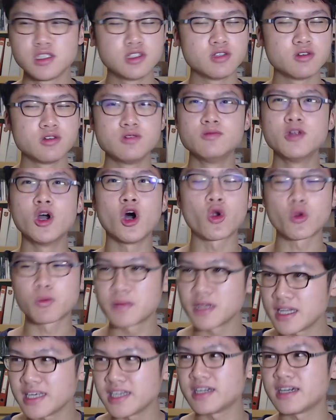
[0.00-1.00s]

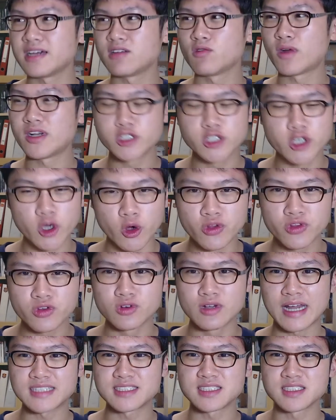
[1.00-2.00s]
Normally, when you go through
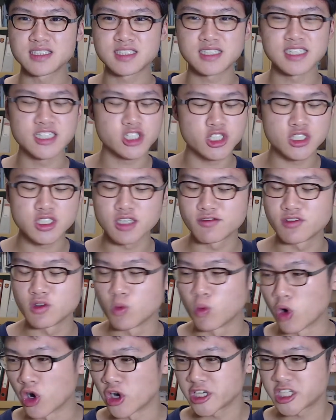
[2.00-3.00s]
lessons, teachers give you
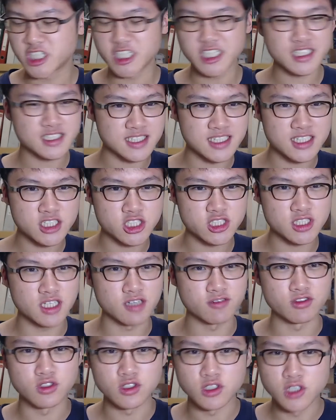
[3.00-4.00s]
worksheets, teachers give
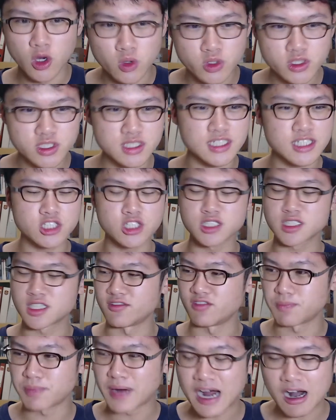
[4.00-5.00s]
you notes, teachers give you
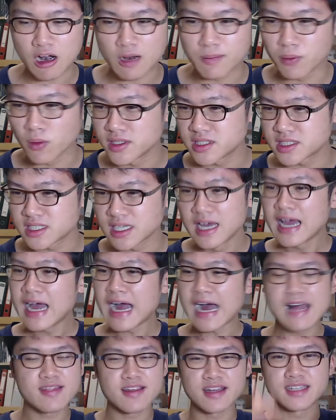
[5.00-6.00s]
PowerPoints,
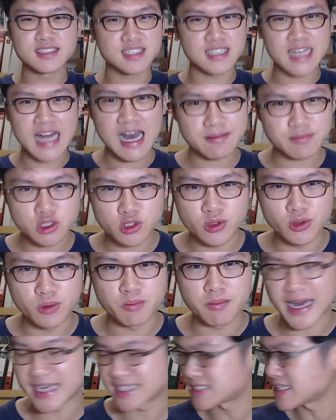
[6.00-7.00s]
and then it's an absolute
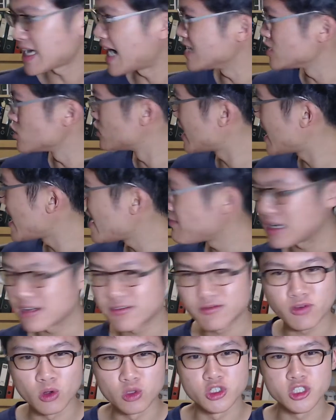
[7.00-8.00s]
mess. I don't have my
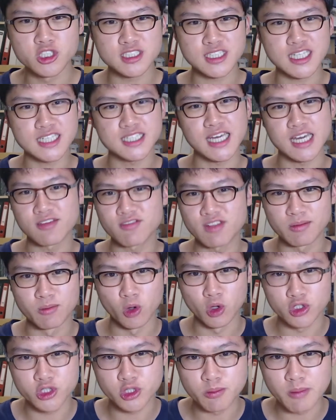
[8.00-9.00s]
folders because I gave them all
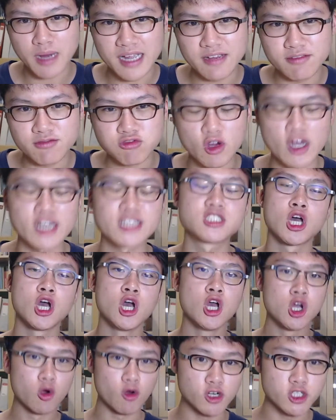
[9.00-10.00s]
to my friends
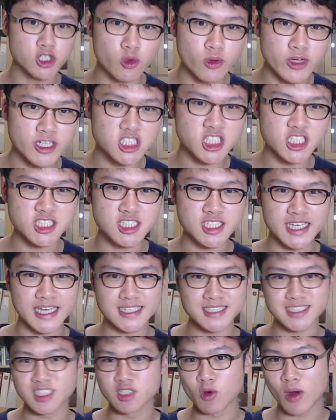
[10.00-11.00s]
who are doing
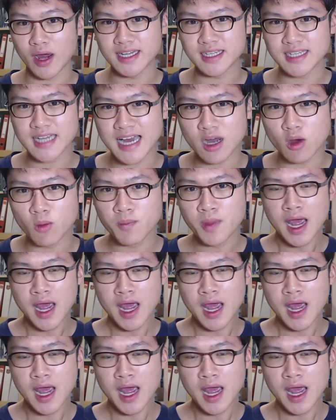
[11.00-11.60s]
GCSE right now.